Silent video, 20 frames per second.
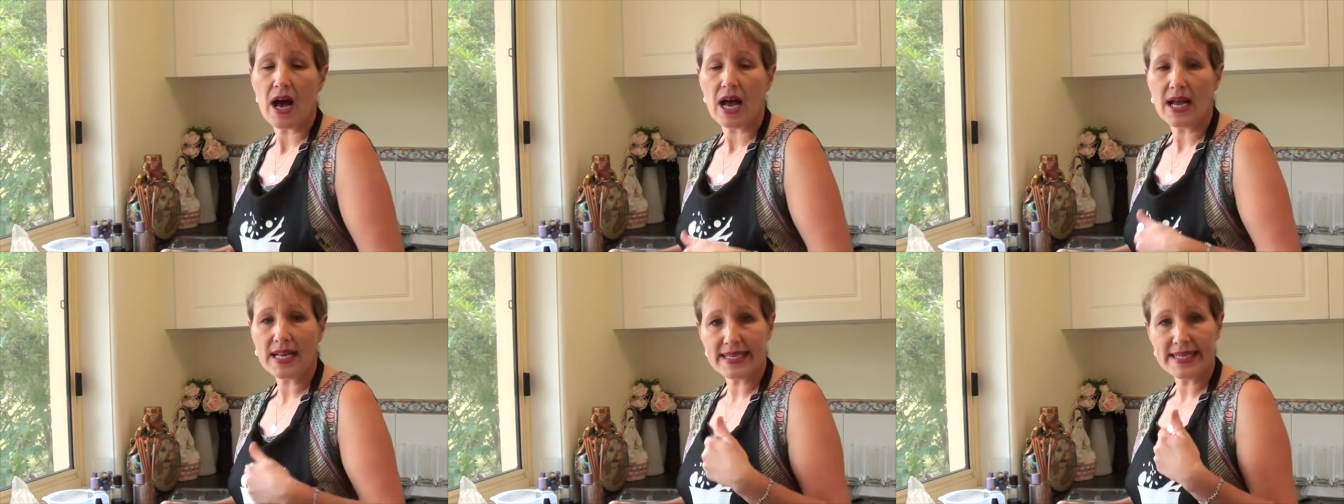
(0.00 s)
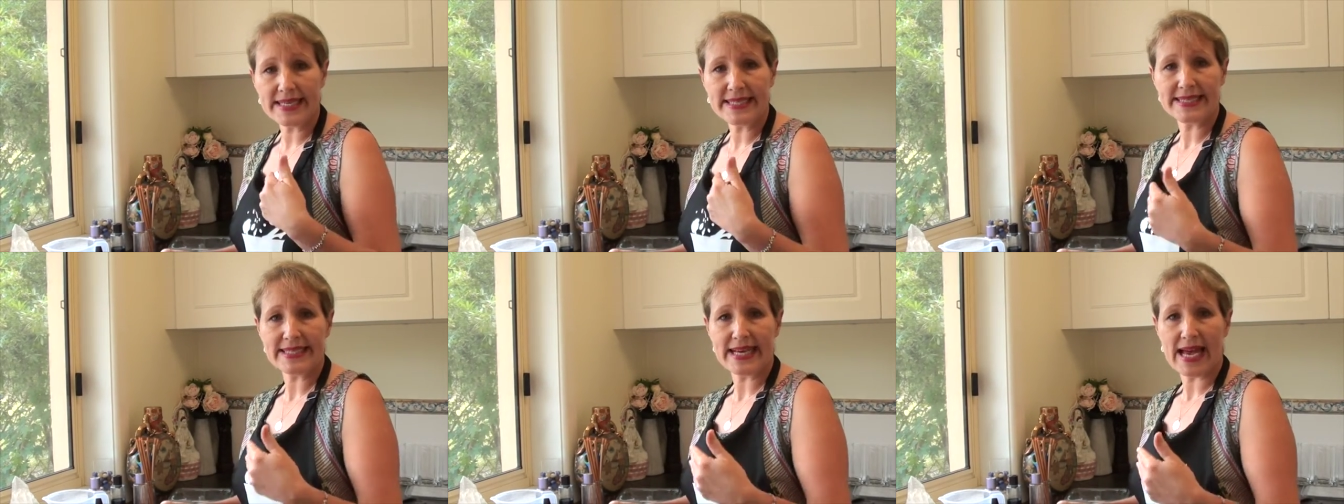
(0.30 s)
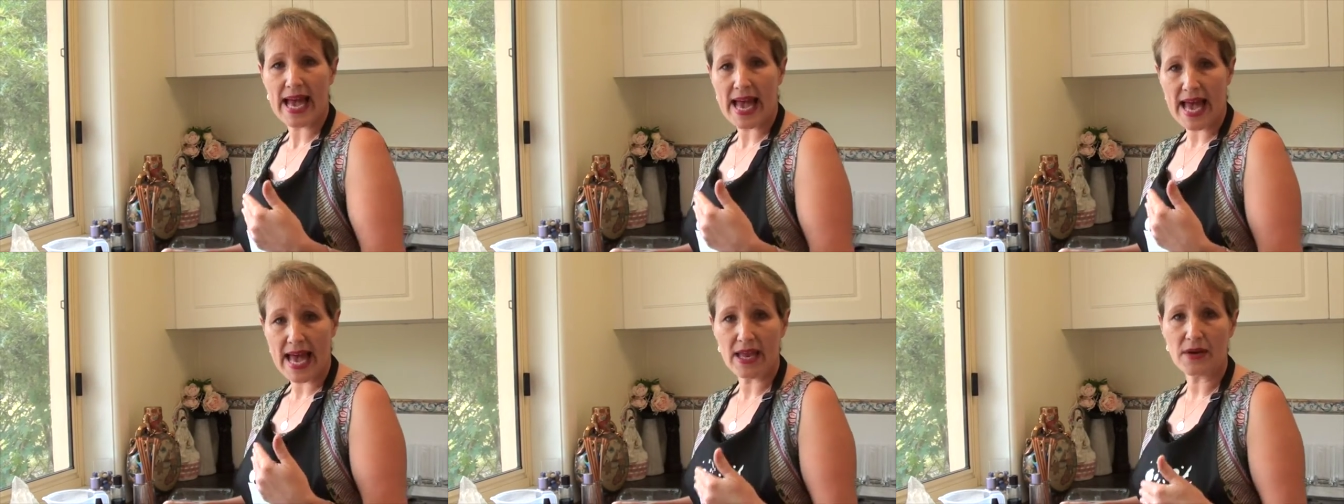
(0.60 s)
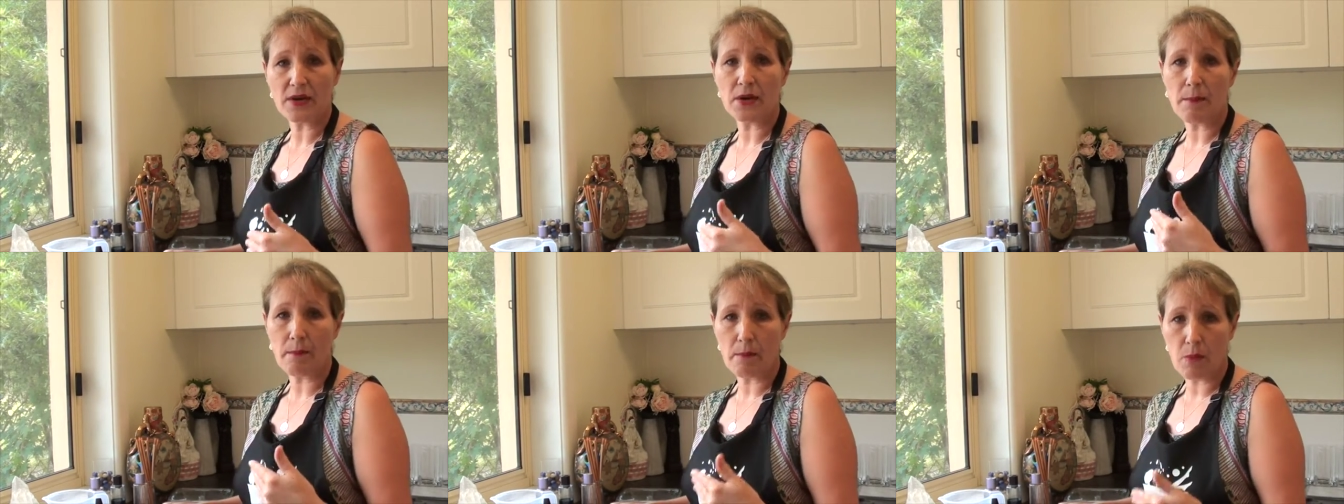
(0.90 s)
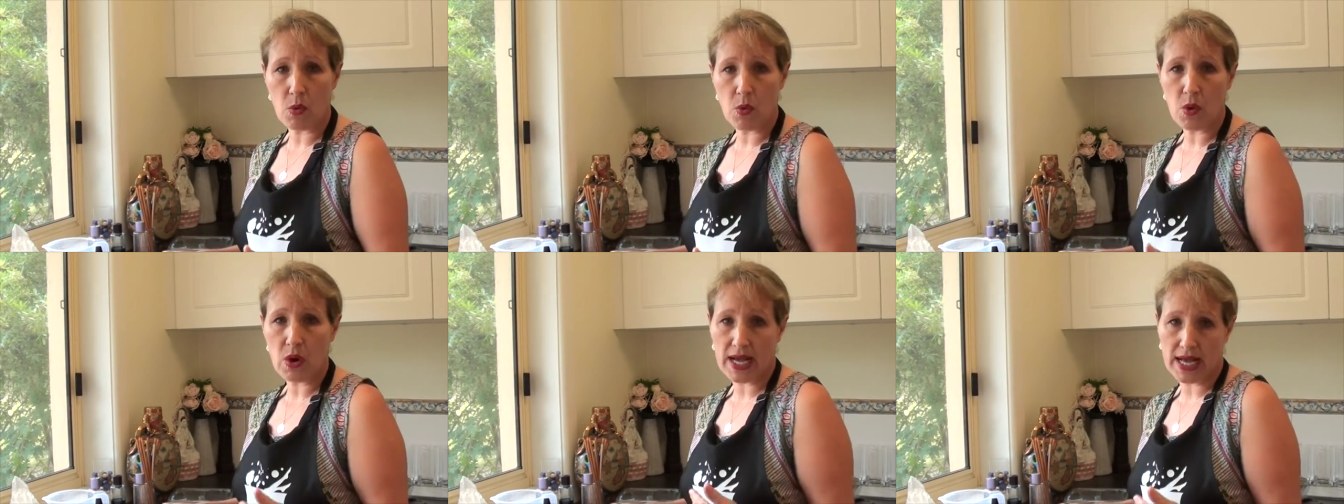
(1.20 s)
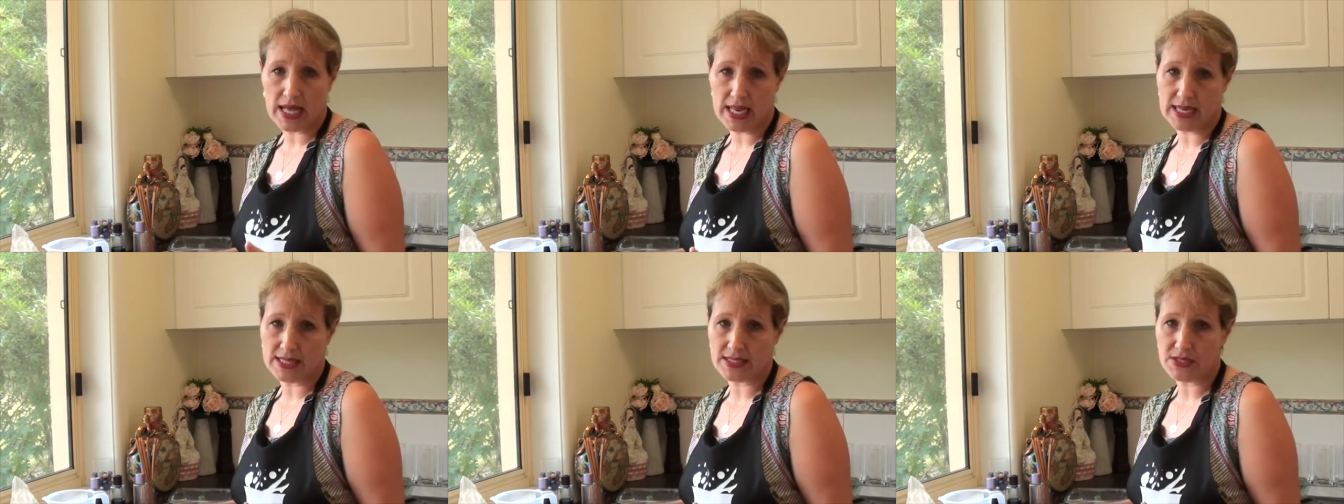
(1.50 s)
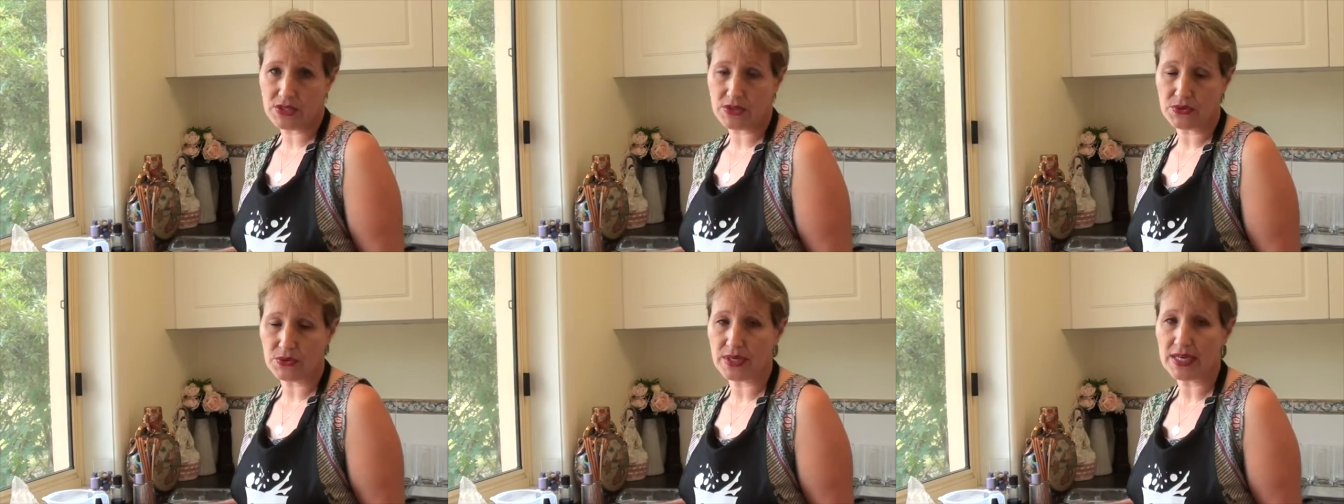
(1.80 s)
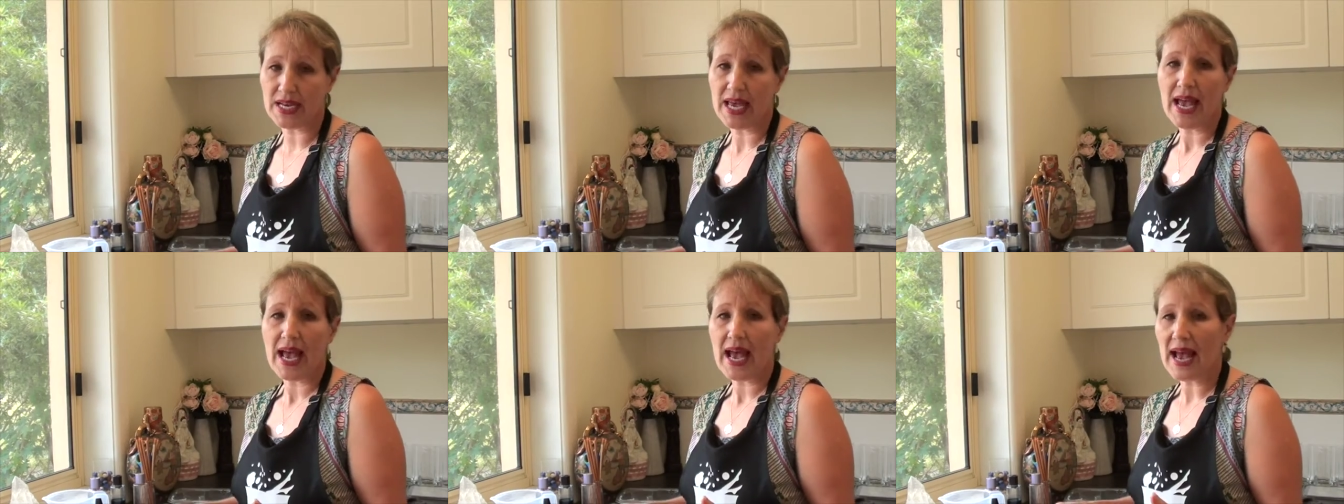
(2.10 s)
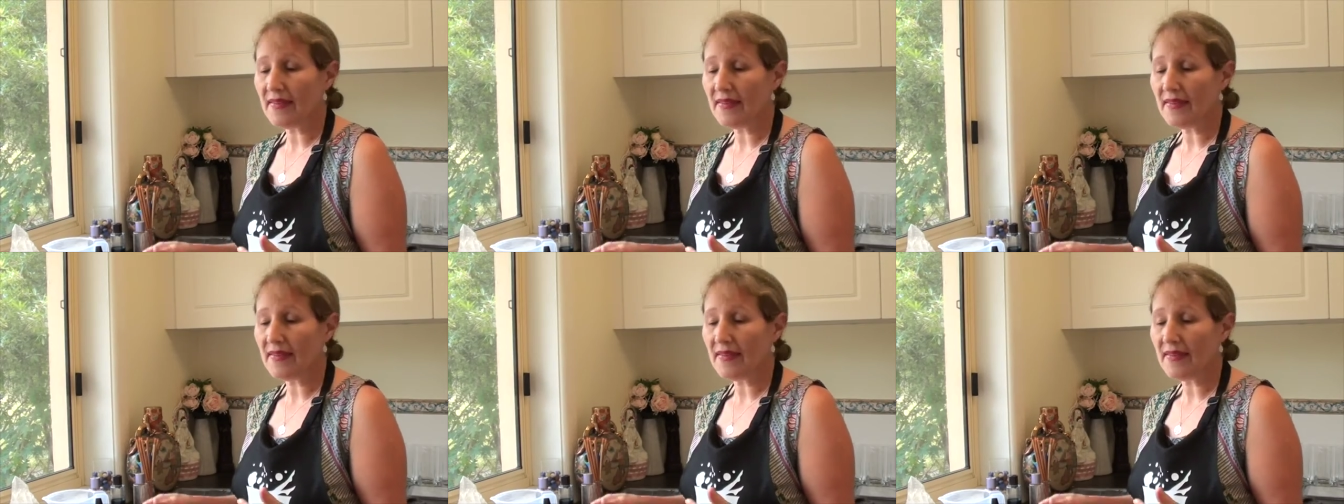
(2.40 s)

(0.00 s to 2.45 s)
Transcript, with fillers: I need to add more colour to it.